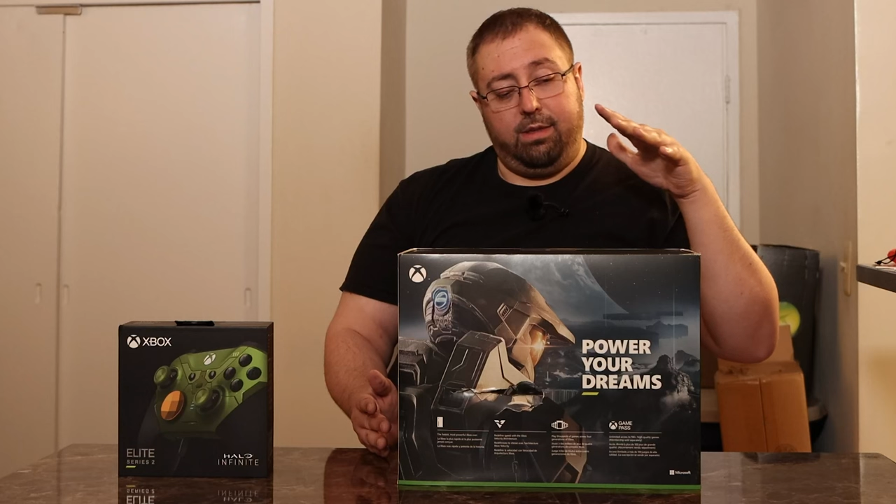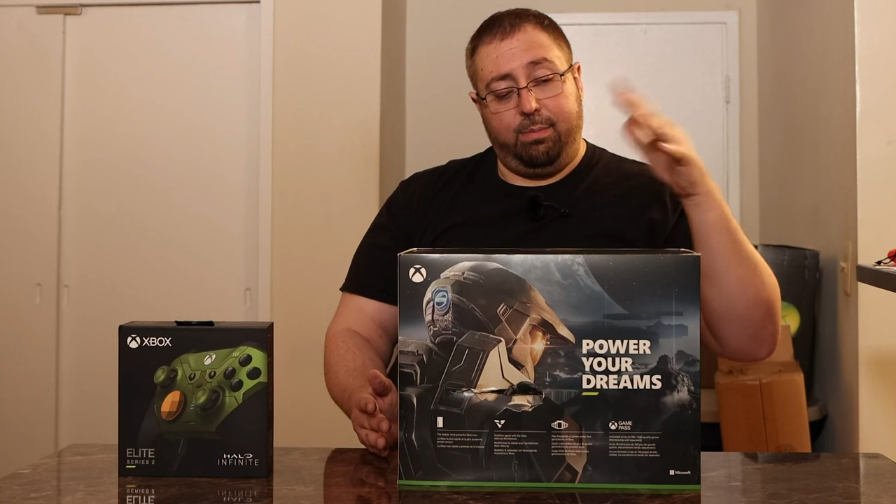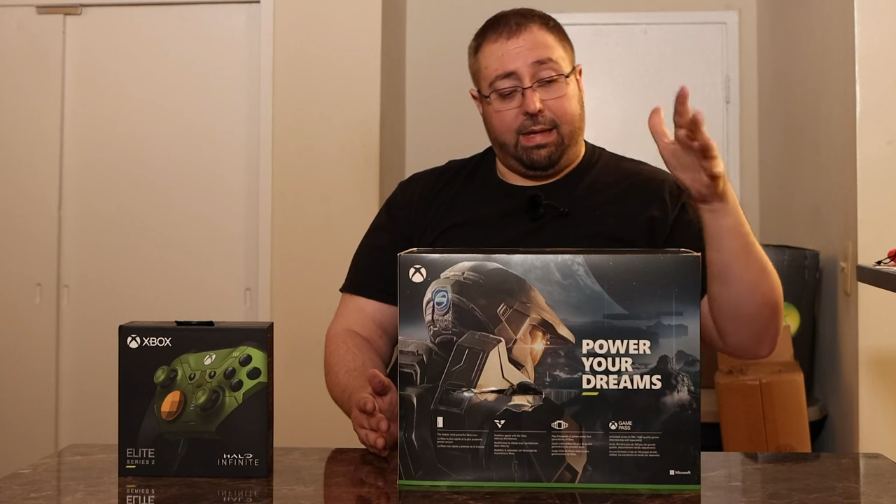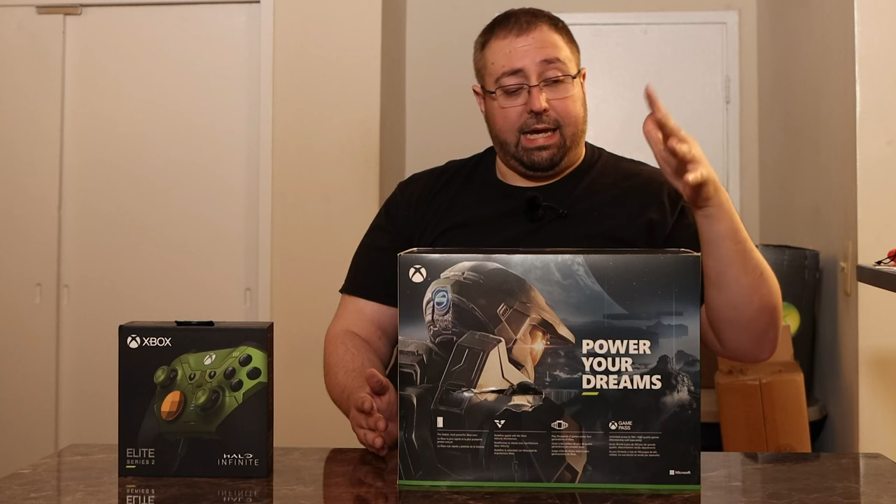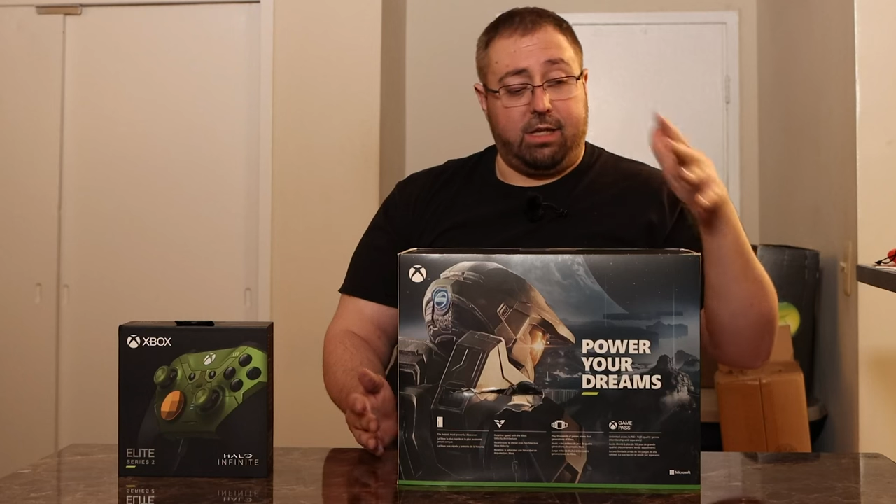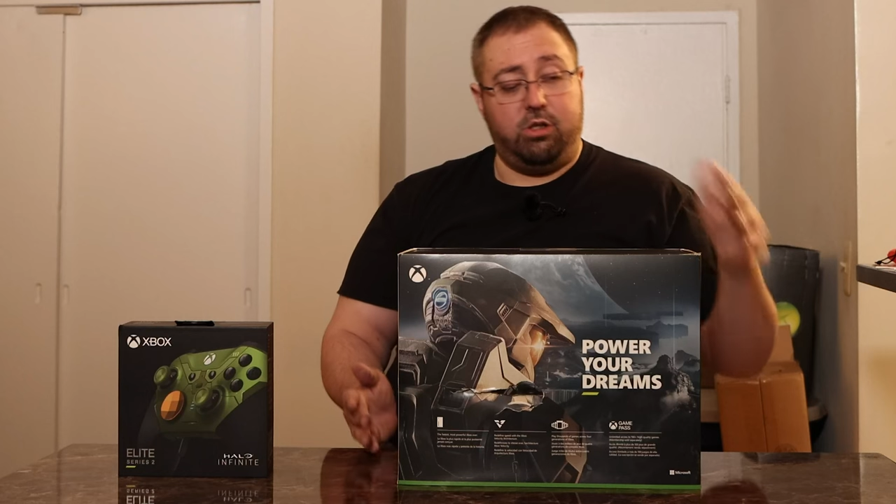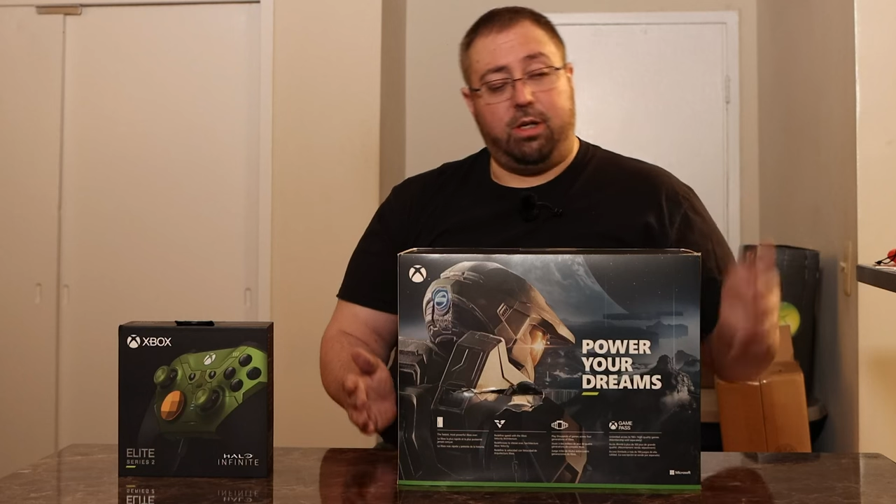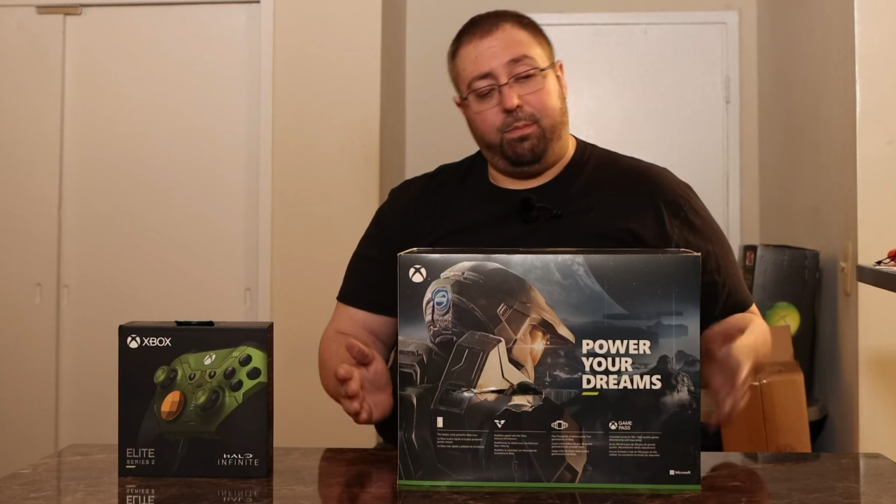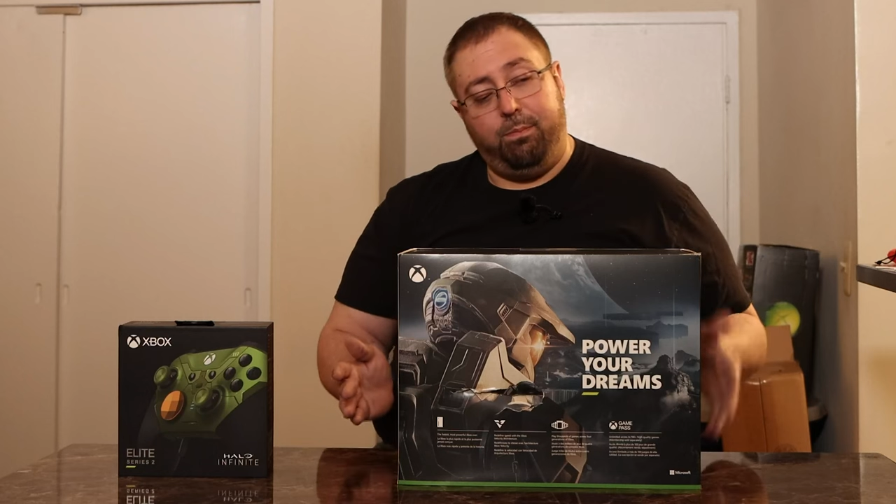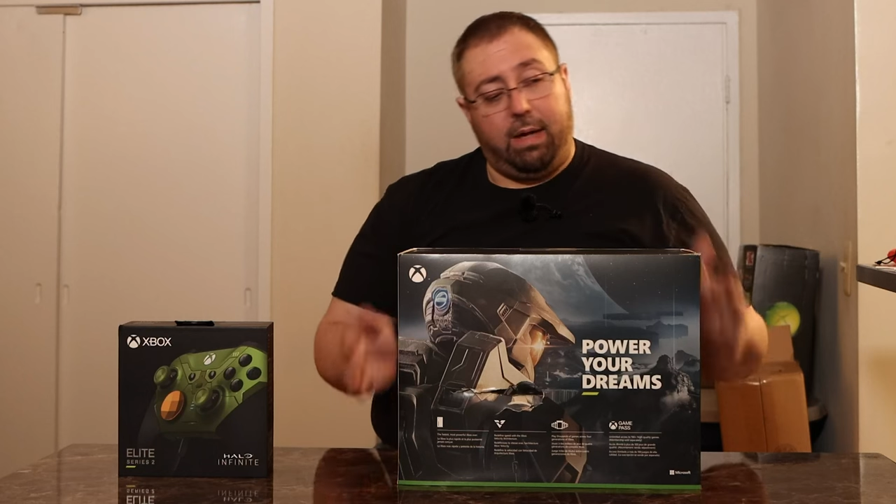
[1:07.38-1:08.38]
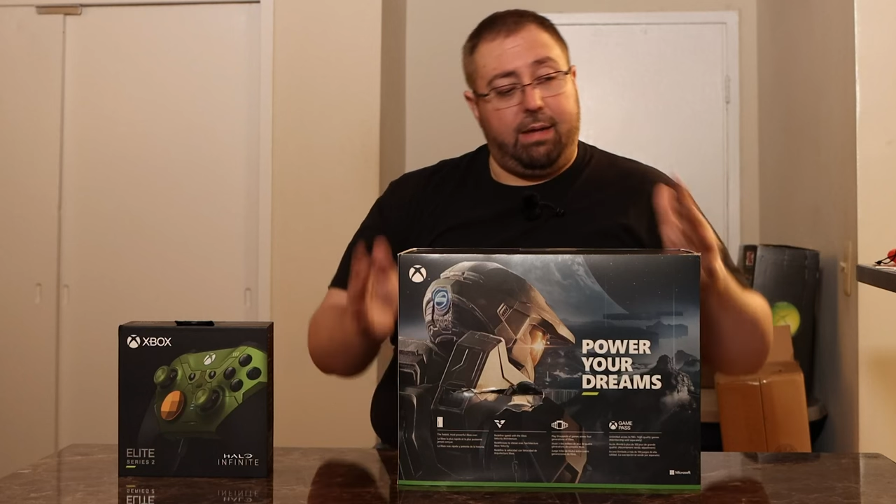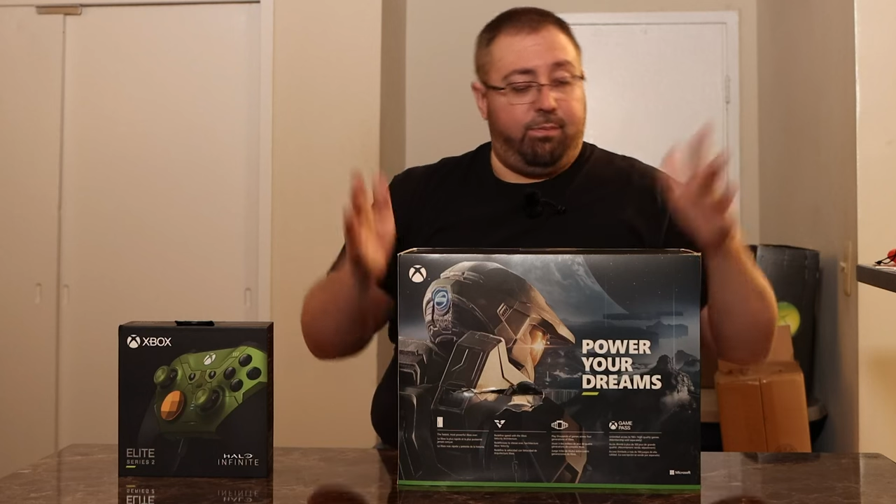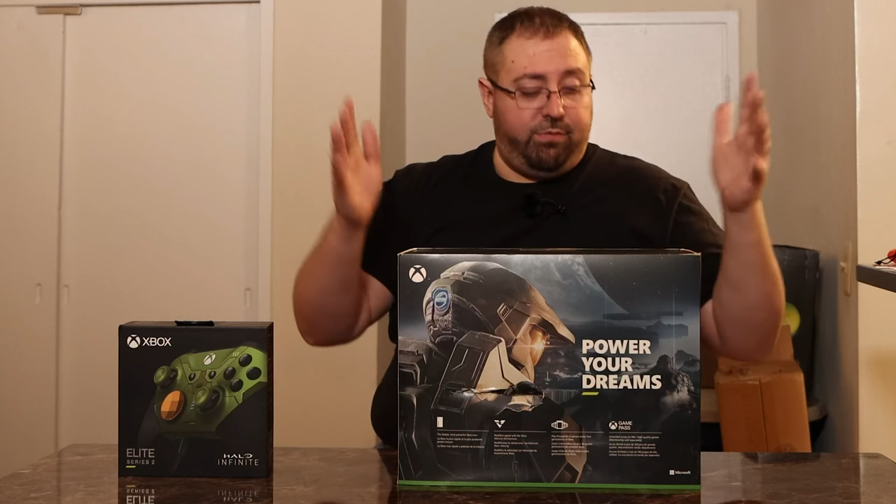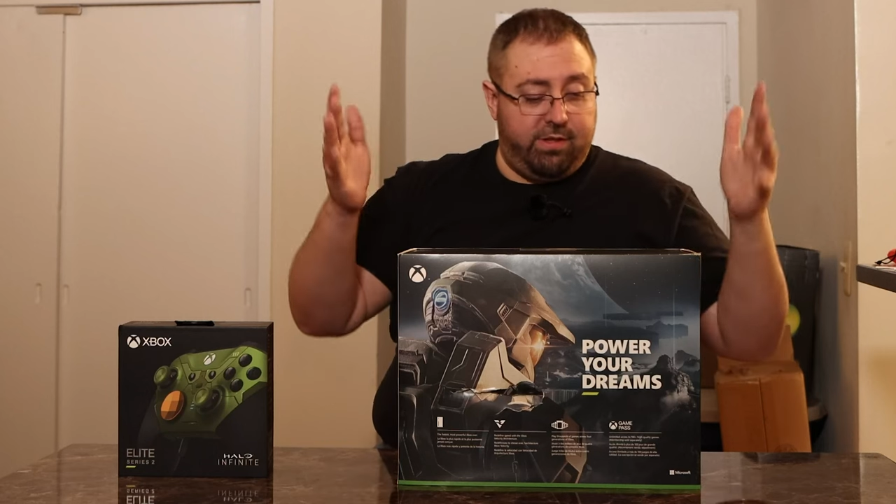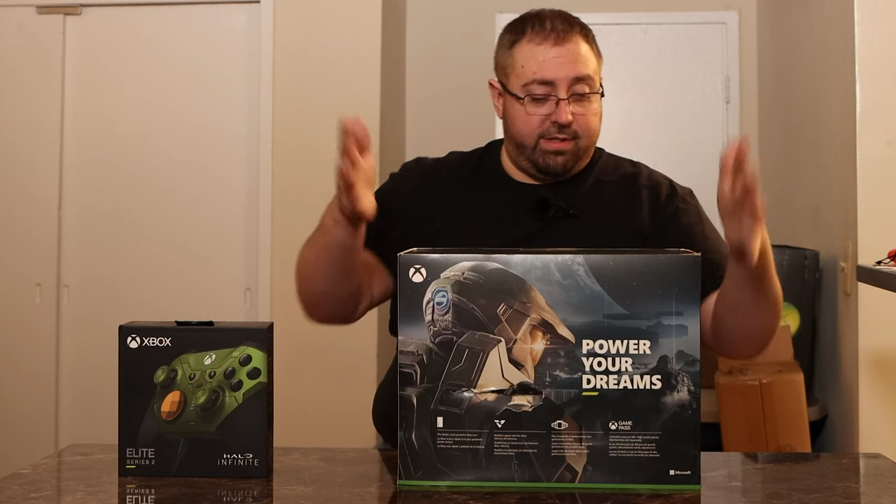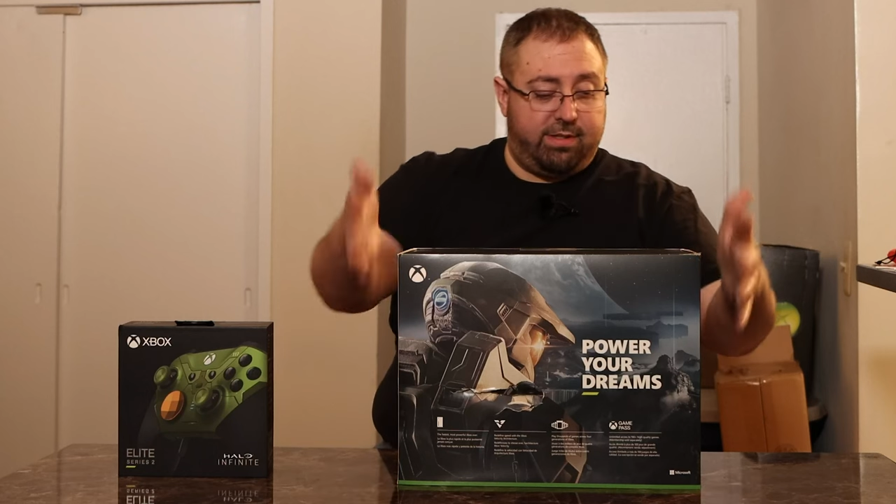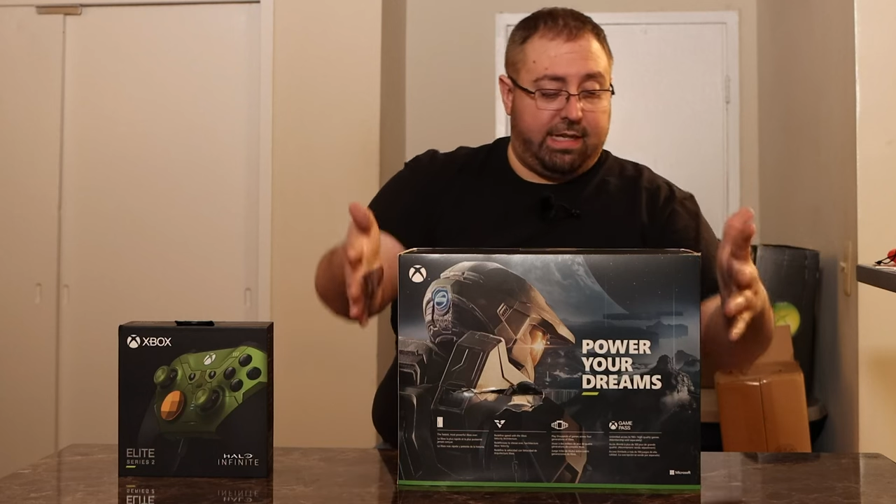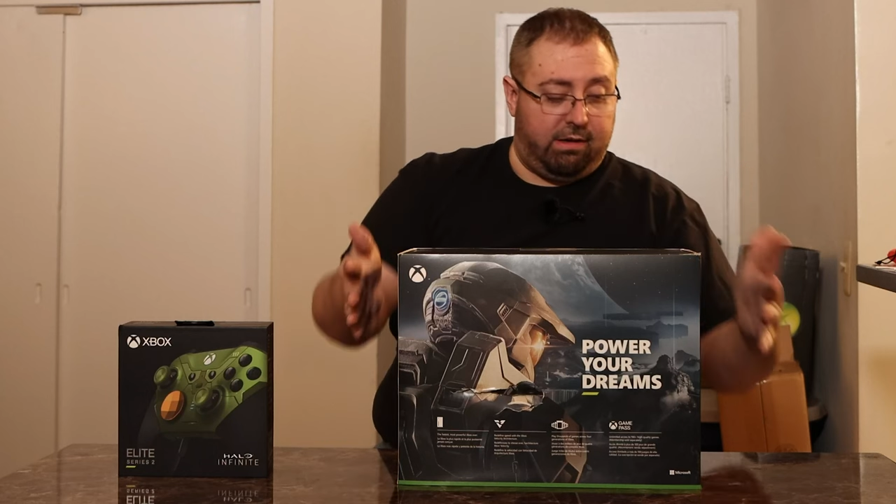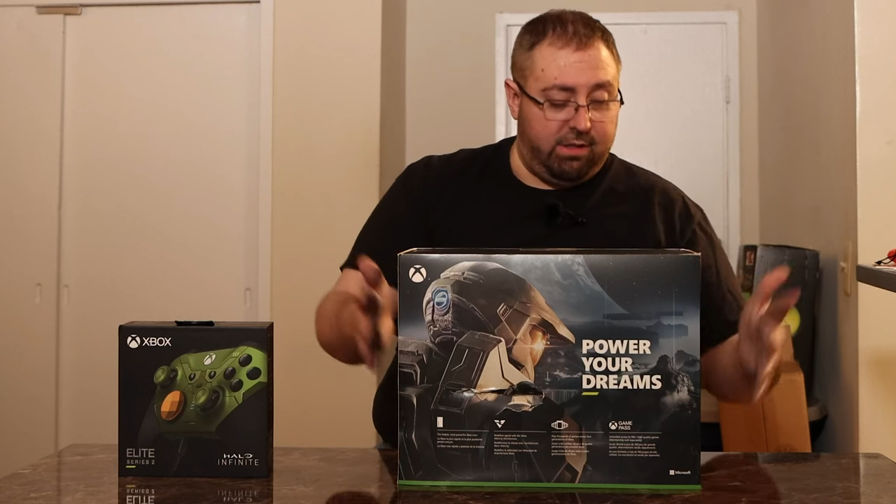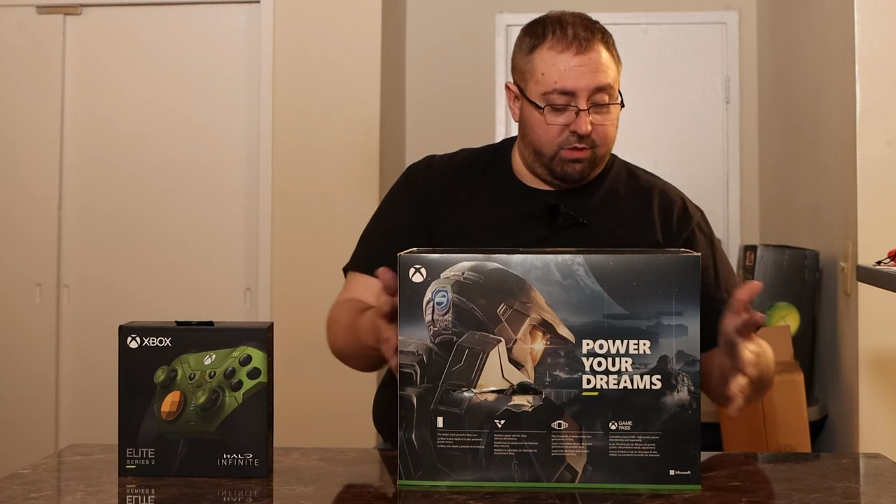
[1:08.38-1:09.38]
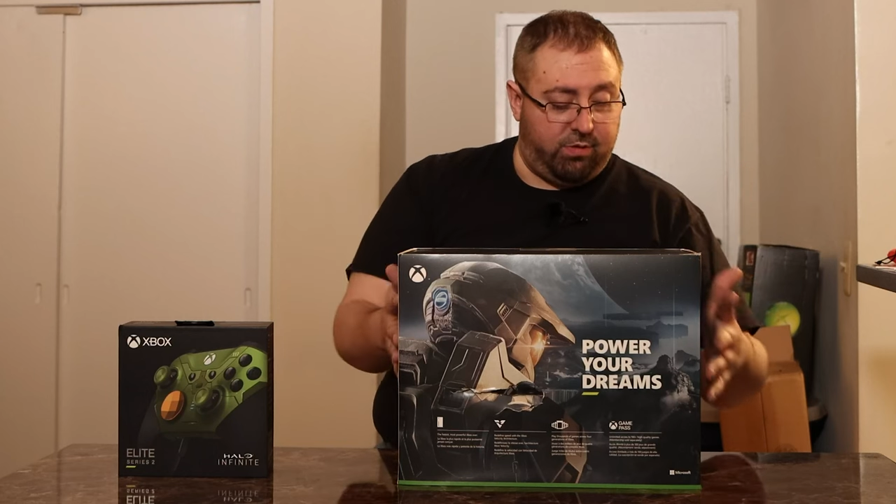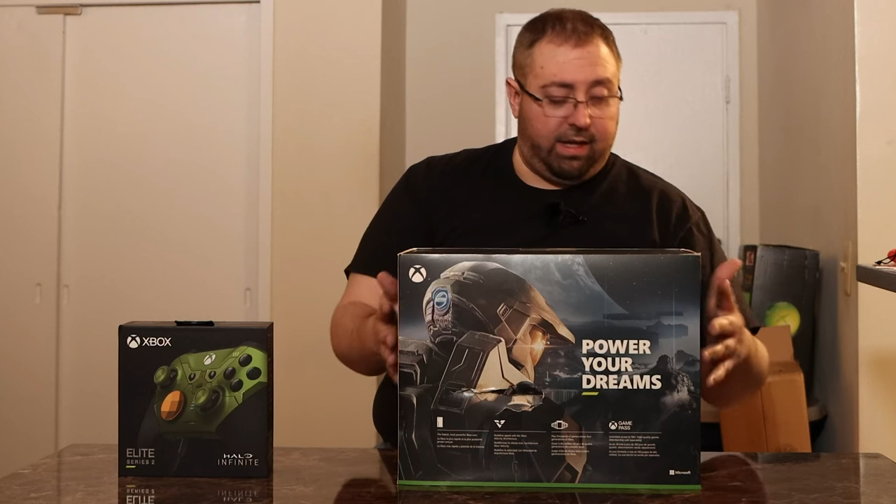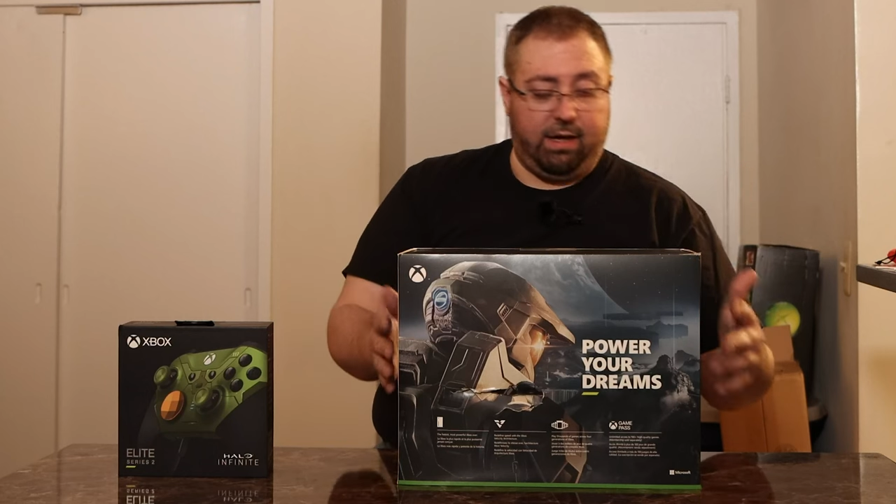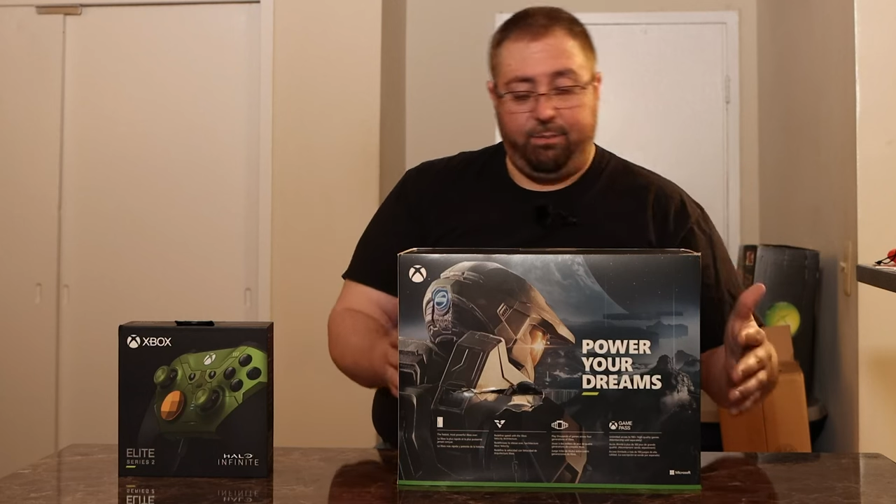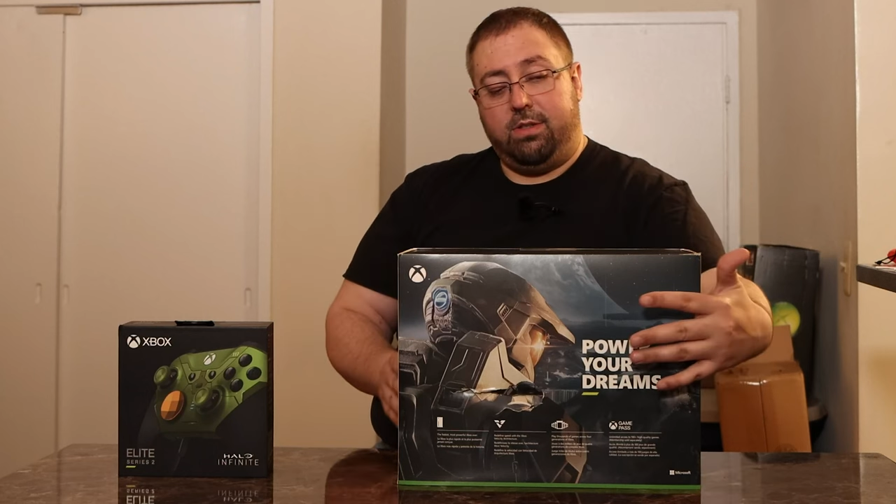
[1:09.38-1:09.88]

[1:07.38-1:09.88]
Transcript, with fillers: the packaging. But this is how it is for now.